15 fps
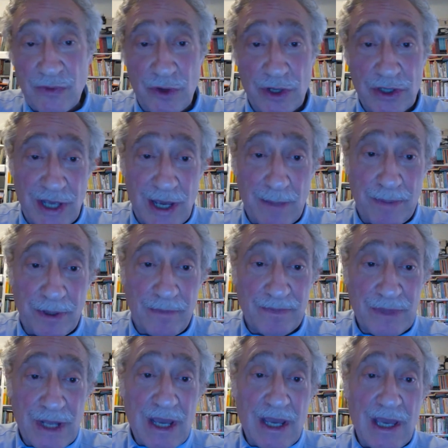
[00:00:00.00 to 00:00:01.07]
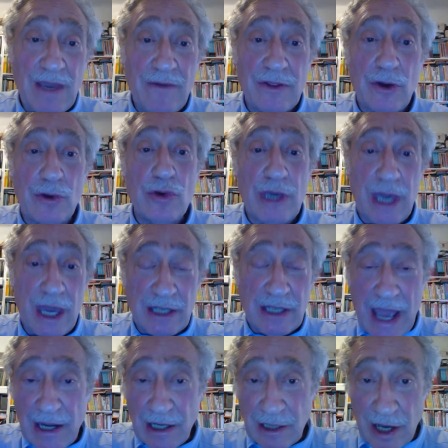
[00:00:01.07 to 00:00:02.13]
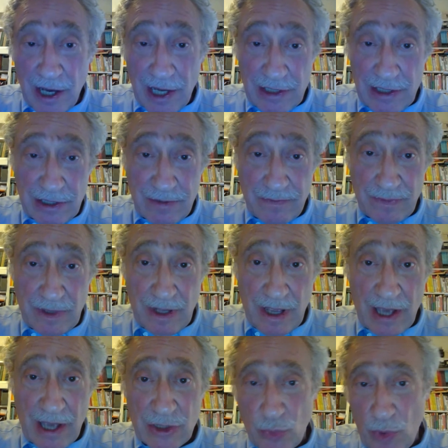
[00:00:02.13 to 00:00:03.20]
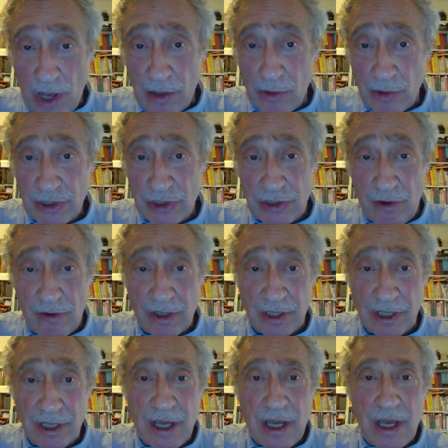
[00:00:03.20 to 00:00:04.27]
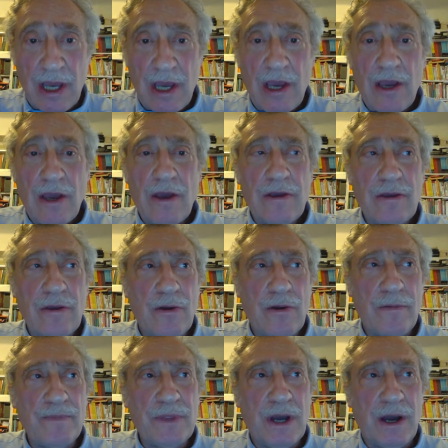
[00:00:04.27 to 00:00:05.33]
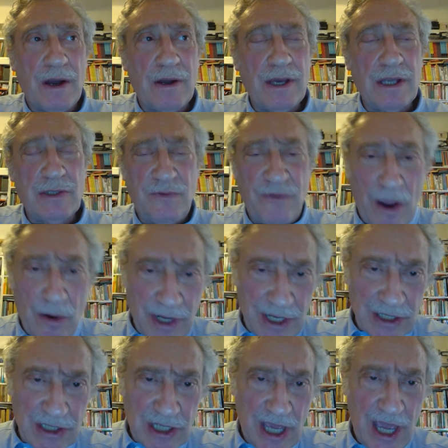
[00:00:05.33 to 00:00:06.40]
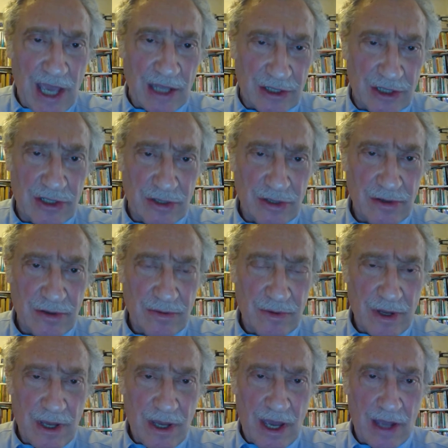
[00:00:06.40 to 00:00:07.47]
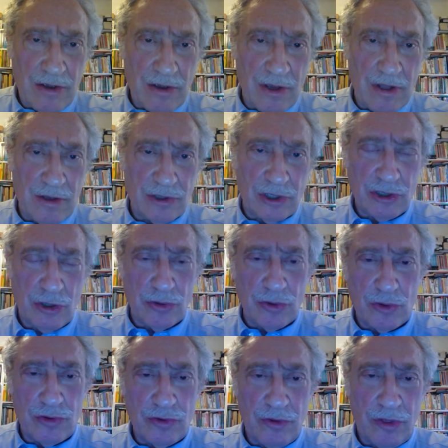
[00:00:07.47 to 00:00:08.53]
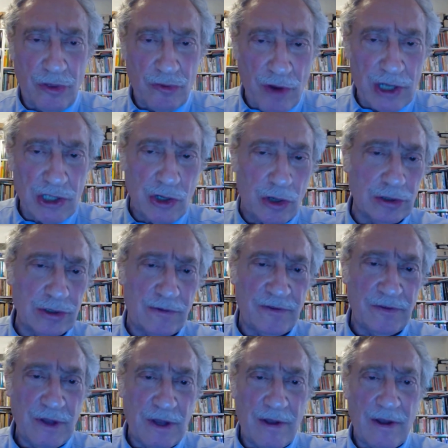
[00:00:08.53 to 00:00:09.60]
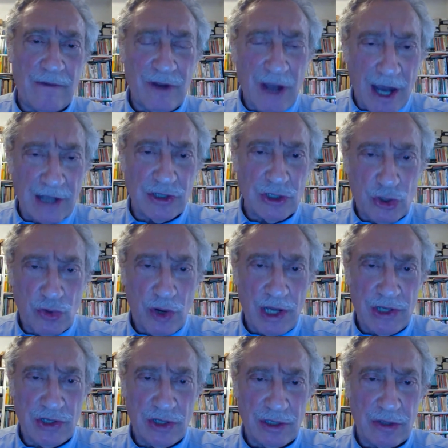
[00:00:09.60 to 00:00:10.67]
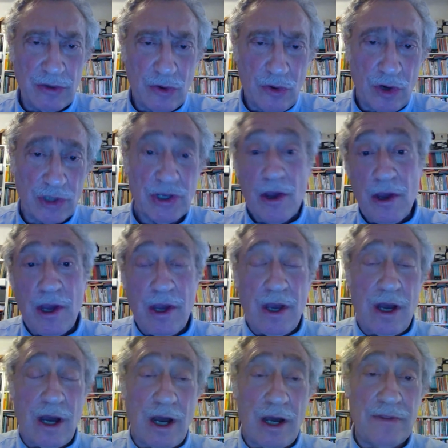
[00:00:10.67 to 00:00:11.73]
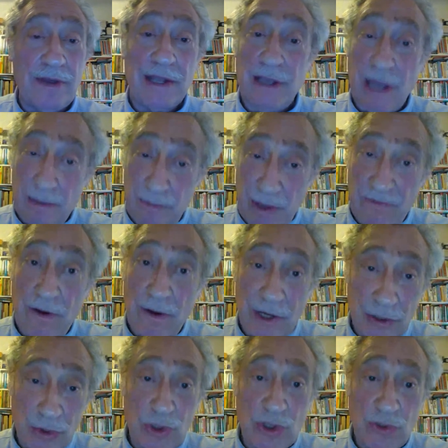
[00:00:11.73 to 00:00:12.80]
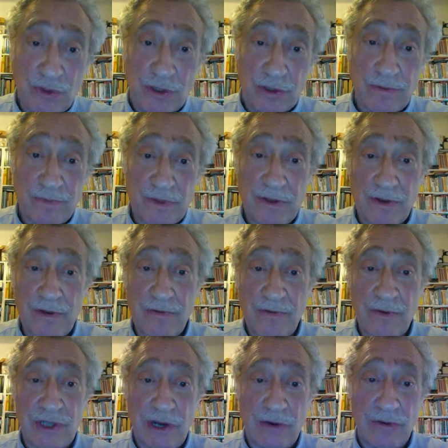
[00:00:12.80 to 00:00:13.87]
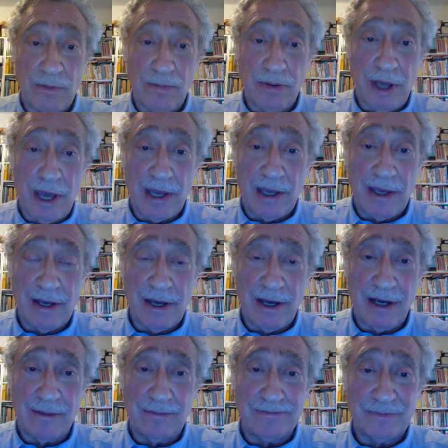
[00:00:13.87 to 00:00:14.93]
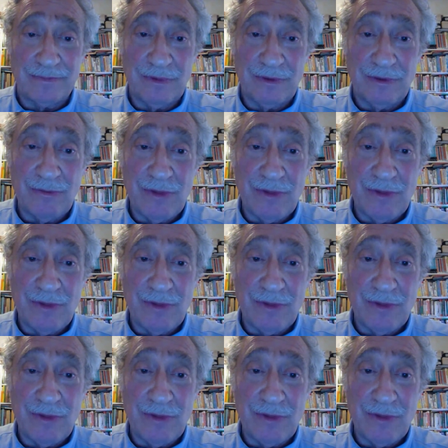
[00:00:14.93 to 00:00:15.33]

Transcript: chess, for example, even though you can't analyze as well or as thoroughly, it's very intense, and there's a certain threshold of concentration that you cross that can be very useful for general play. So